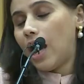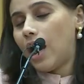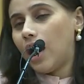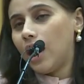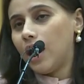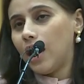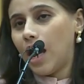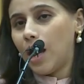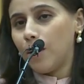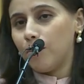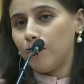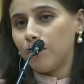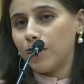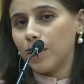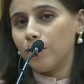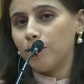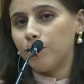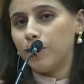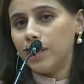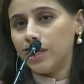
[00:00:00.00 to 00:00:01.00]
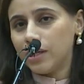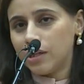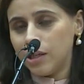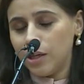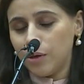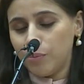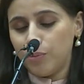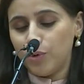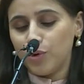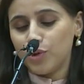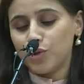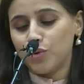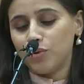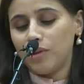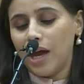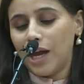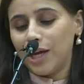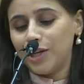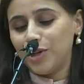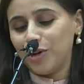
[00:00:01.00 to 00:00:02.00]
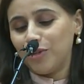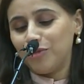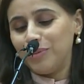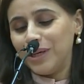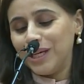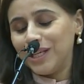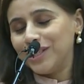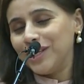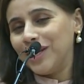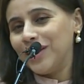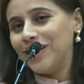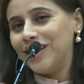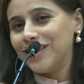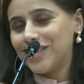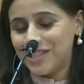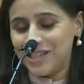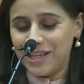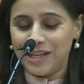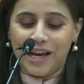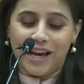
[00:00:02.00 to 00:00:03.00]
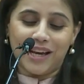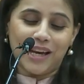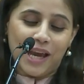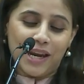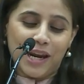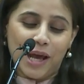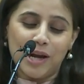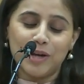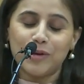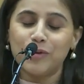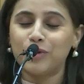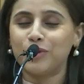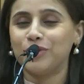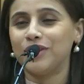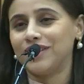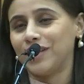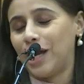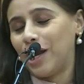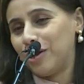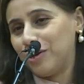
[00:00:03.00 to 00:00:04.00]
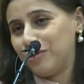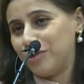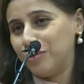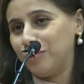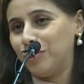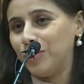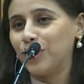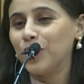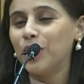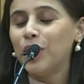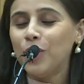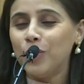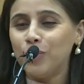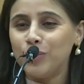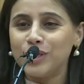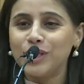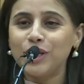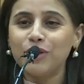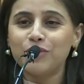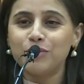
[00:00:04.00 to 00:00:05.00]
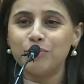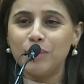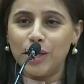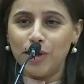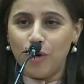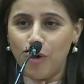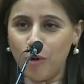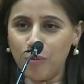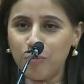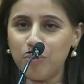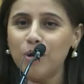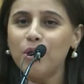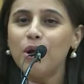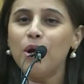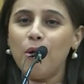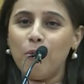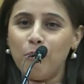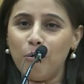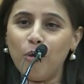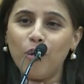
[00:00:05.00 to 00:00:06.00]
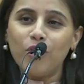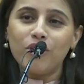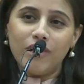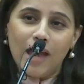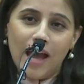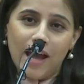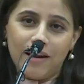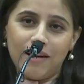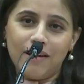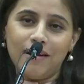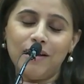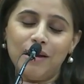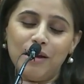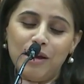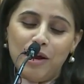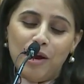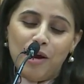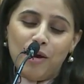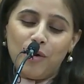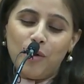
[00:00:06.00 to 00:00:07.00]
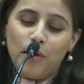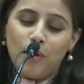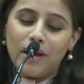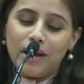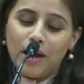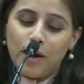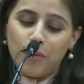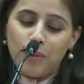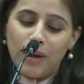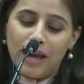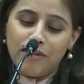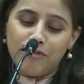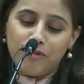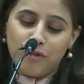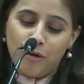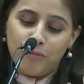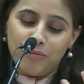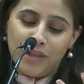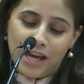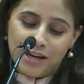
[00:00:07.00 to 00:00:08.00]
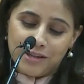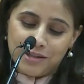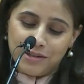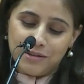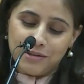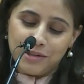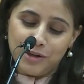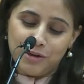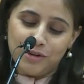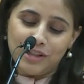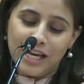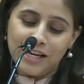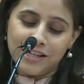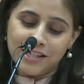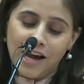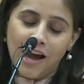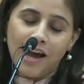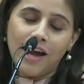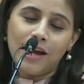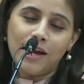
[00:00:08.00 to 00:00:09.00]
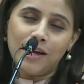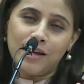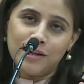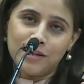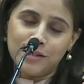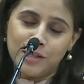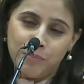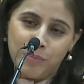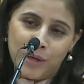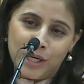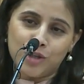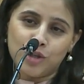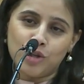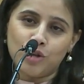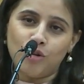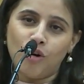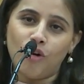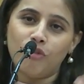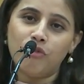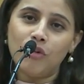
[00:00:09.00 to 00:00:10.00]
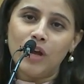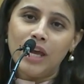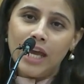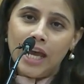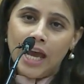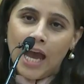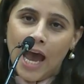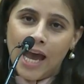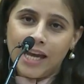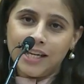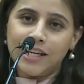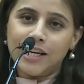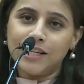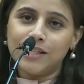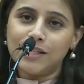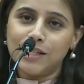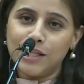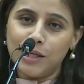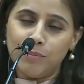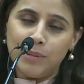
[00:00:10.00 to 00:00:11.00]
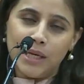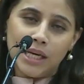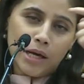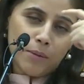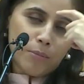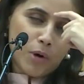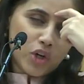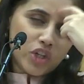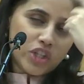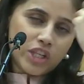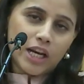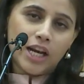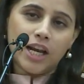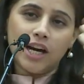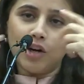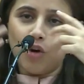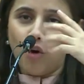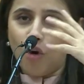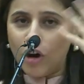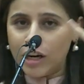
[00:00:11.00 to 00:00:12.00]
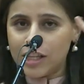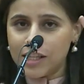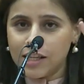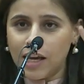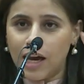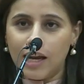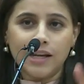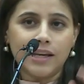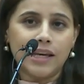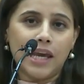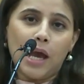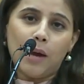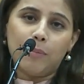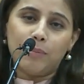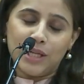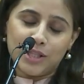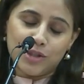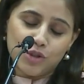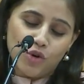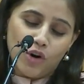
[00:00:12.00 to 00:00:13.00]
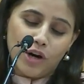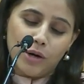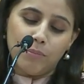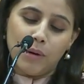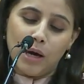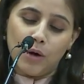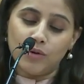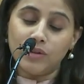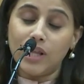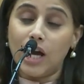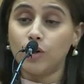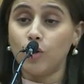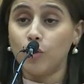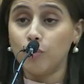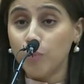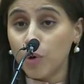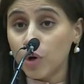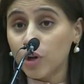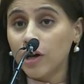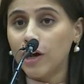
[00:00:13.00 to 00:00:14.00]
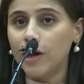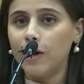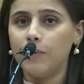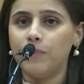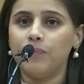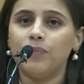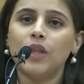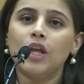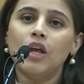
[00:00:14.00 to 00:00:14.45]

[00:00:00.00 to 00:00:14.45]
I am completely opposed to the idea of being nihilistic. Again, I'll go to the title of the book, which gives me hope more than going away from that, the entire depiction of identity being about tilak or skull cap. It's not about that, or burqa.